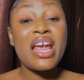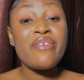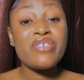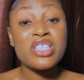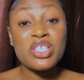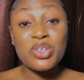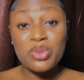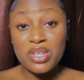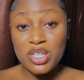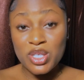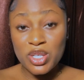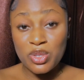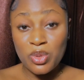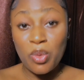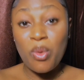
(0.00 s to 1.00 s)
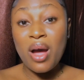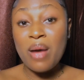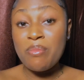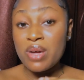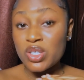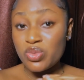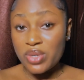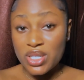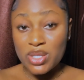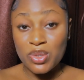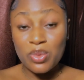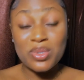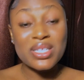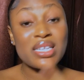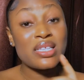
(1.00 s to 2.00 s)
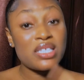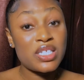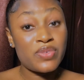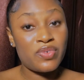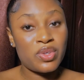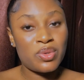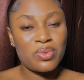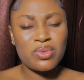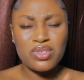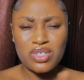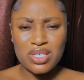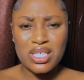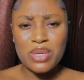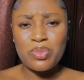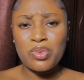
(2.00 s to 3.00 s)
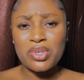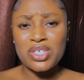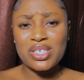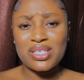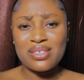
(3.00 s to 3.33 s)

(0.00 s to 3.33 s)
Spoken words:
everything you need to know about retinols in this video. Just keep watching.